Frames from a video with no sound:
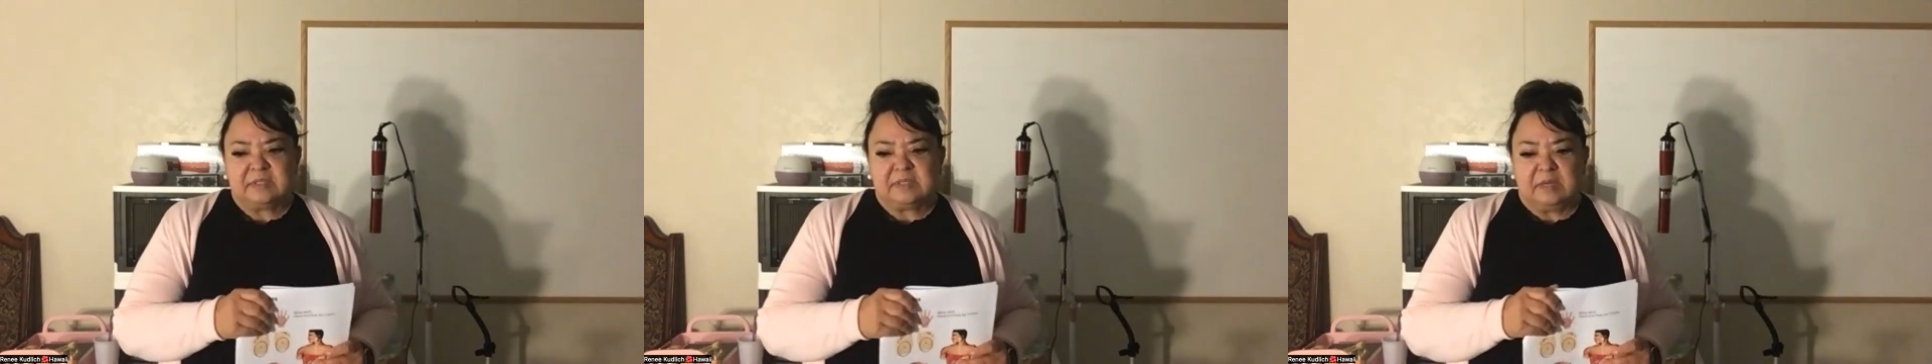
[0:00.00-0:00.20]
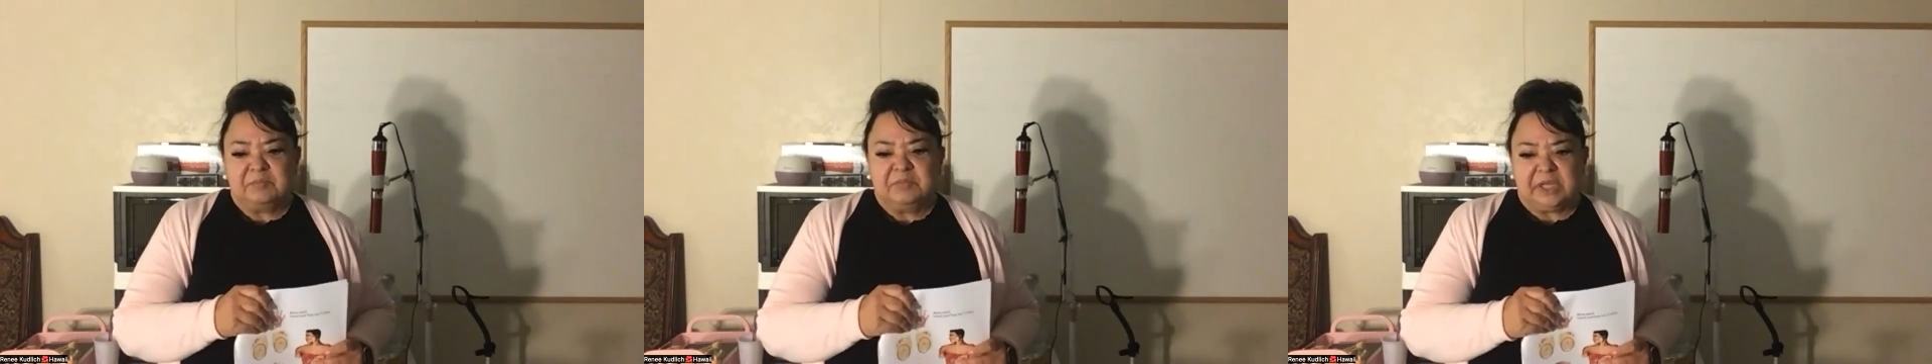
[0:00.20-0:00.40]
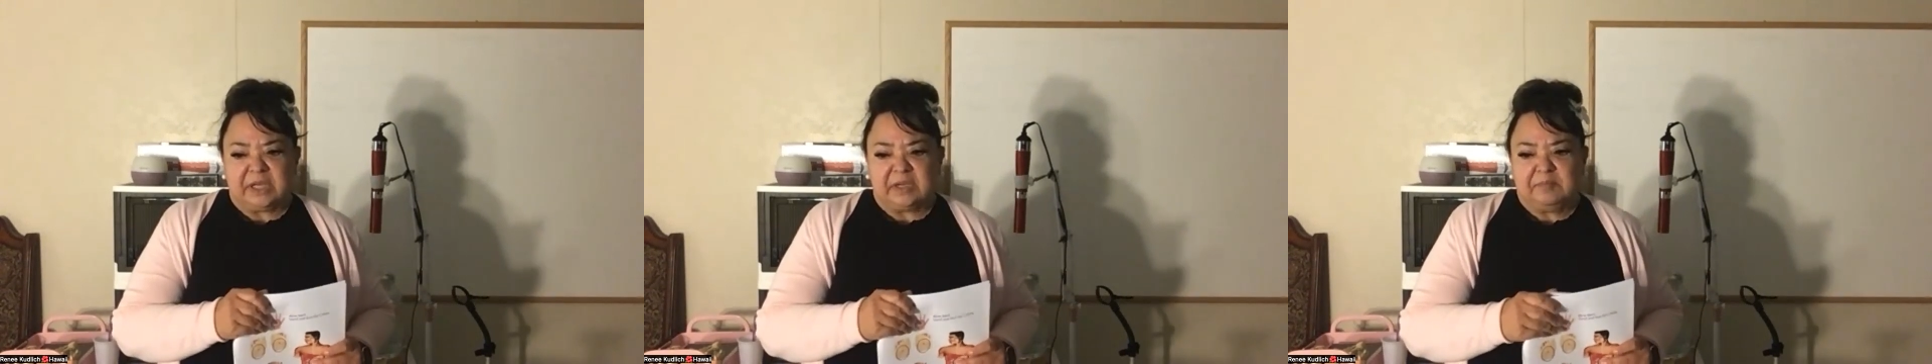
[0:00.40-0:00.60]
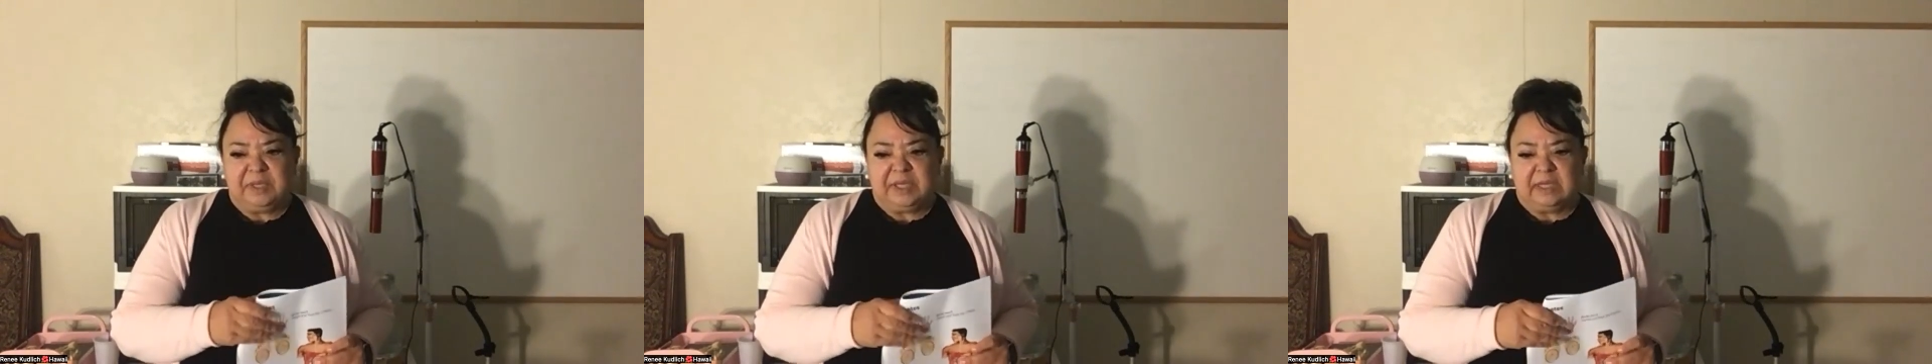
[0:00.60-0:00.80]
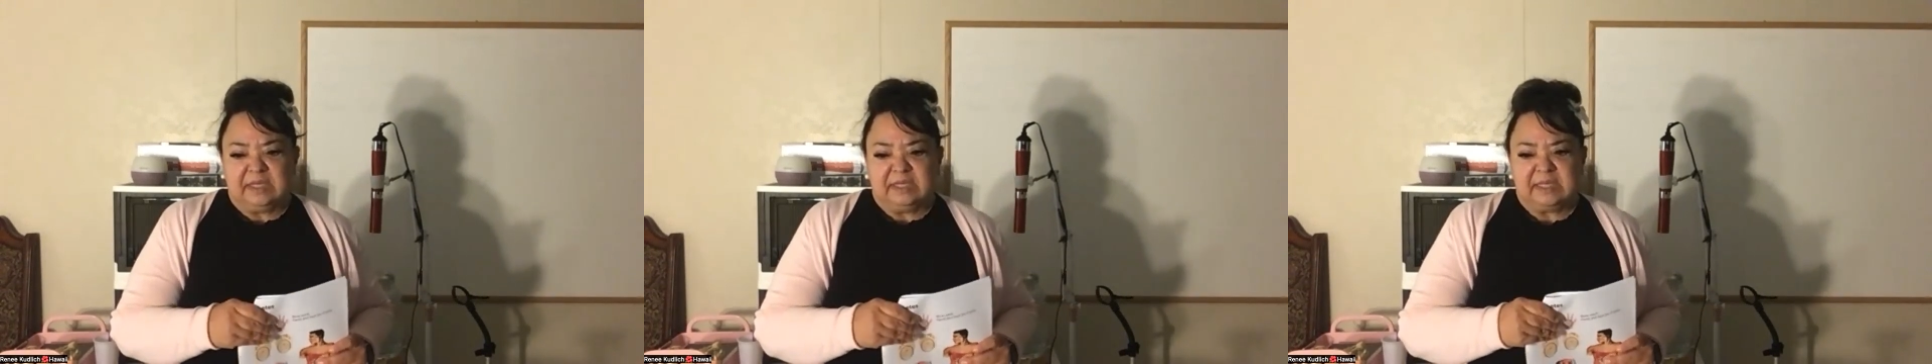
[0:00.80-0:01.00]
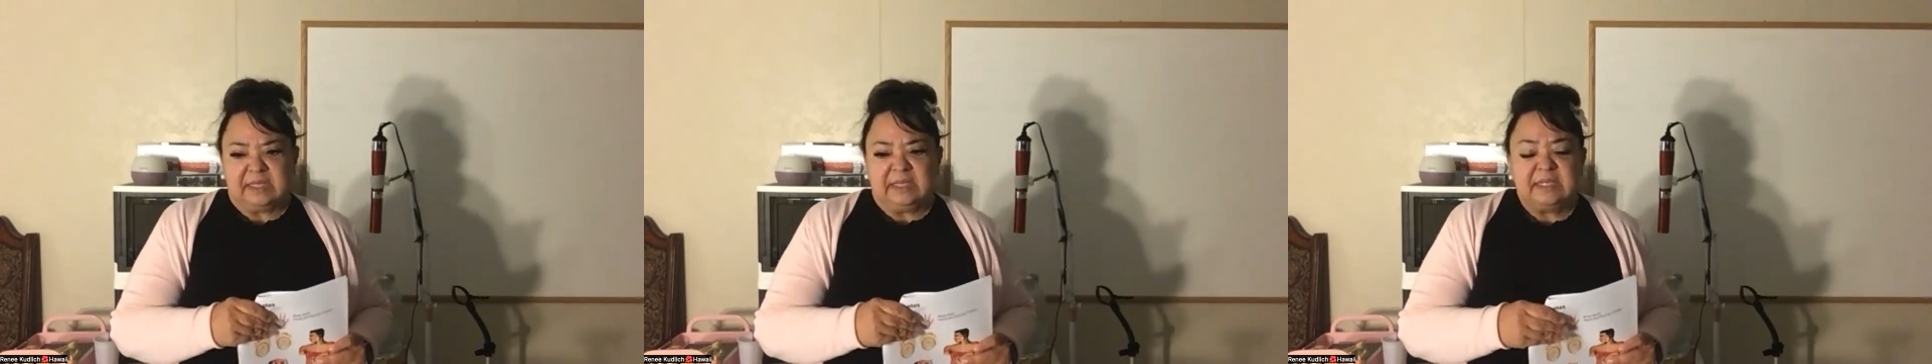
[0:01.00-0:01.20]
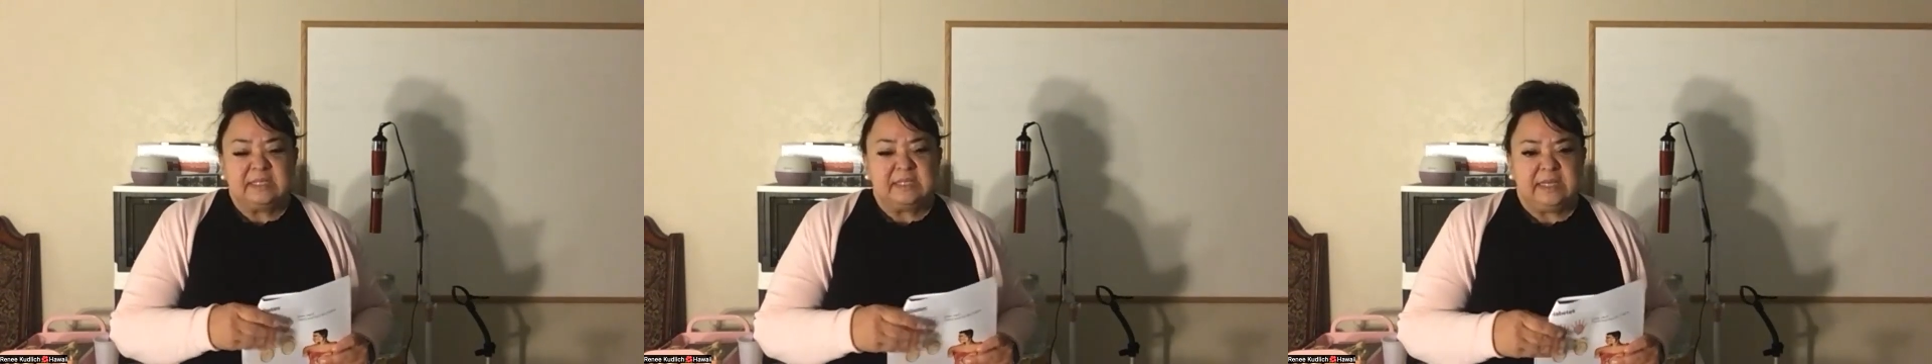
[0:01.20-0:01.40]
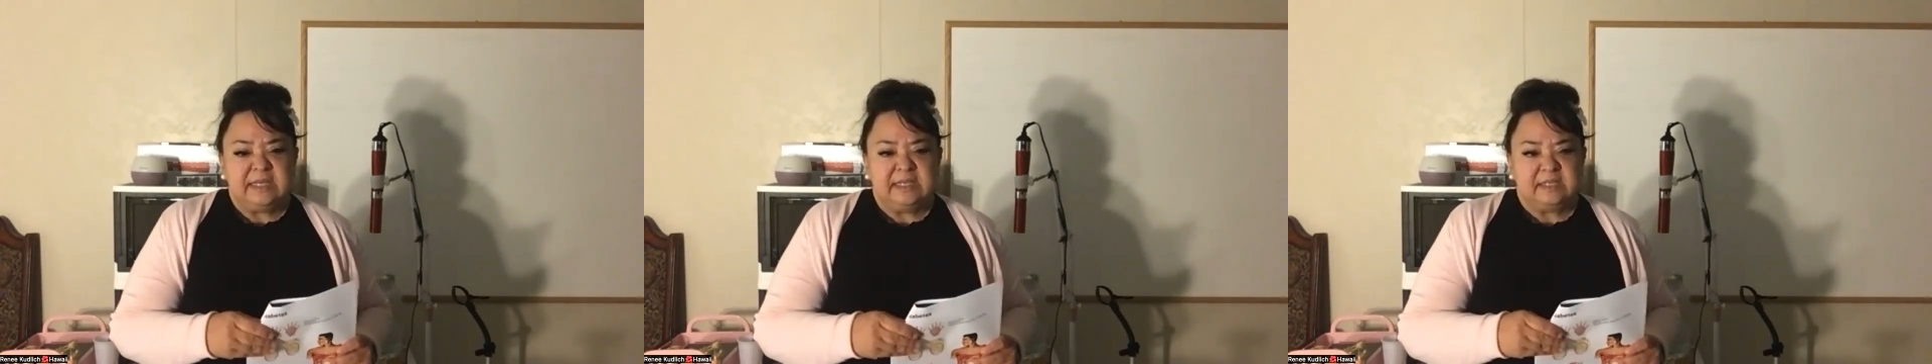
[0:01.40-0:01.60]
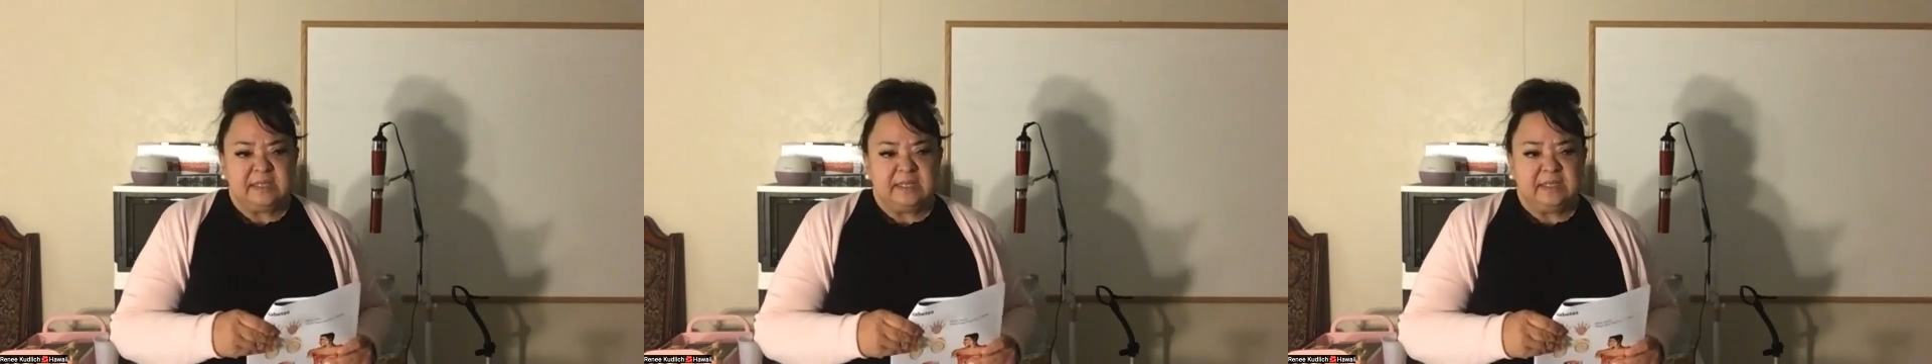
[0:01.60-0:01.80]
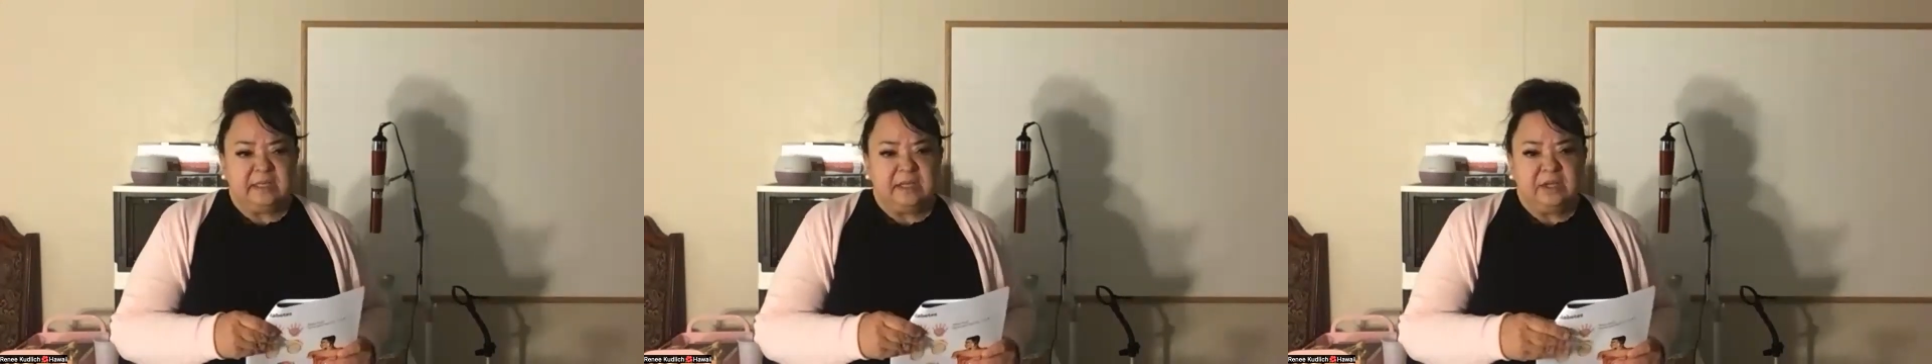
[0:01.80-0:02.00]
subject because it is
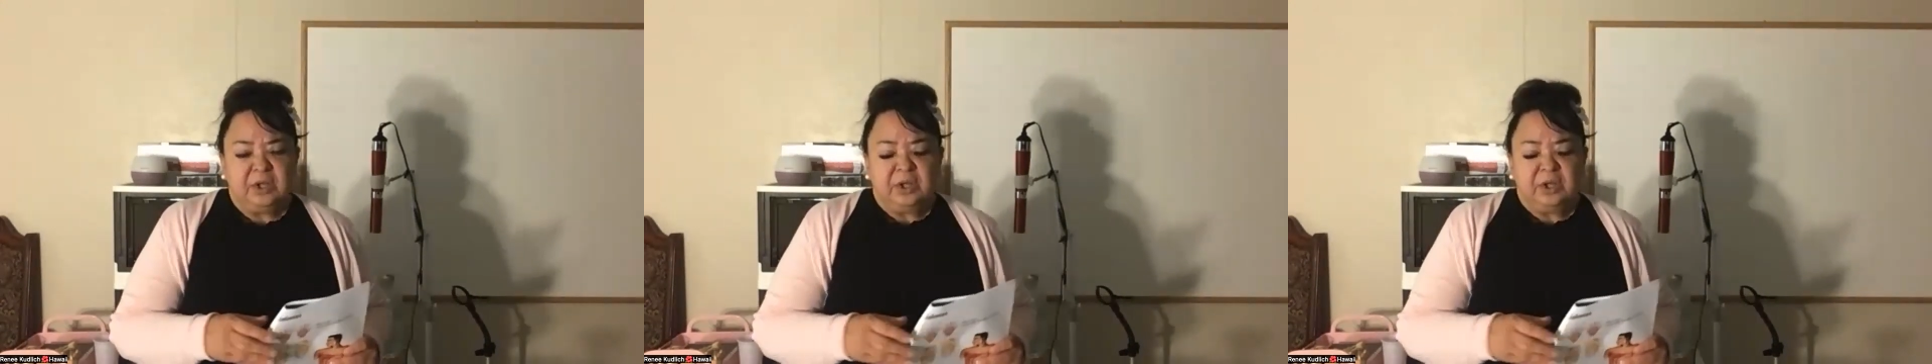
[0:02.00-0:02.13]
easy